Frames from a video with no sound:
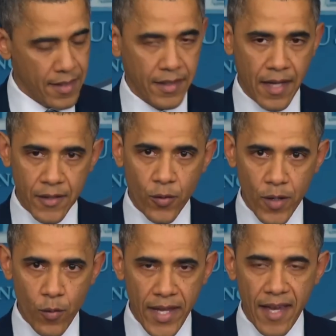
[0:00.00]
As a
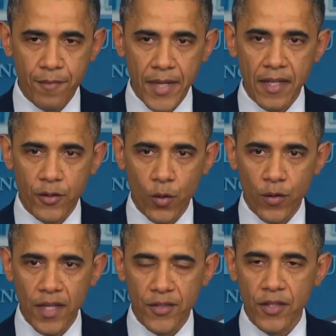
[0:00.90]
country, we have been
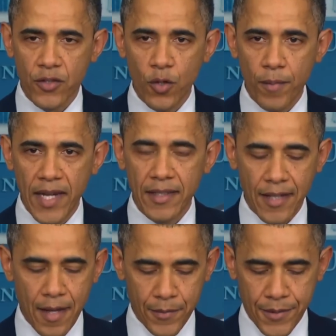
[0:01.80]
through this too many
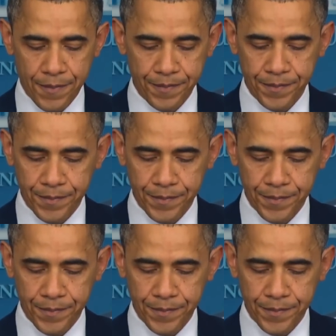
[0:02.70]
times.